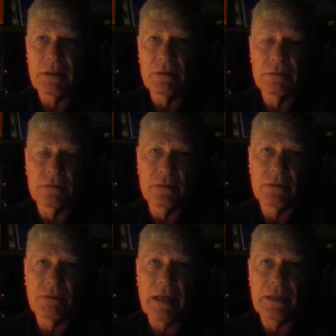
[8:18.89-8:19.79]

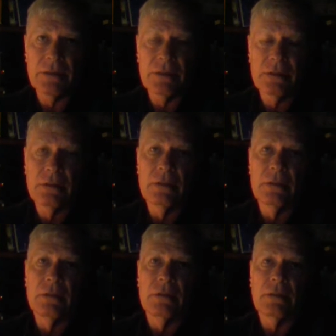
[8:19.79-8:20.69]
They're trash.
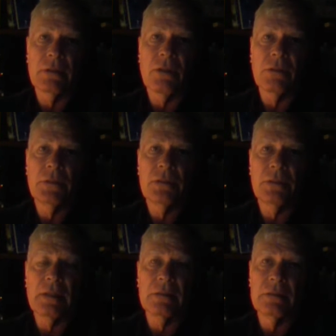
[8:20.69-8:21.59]
They're garbage
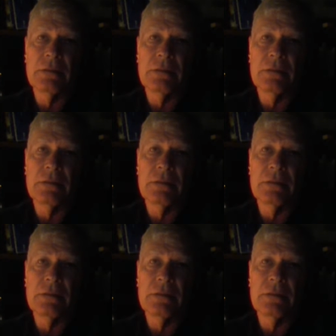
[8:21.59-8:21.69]
that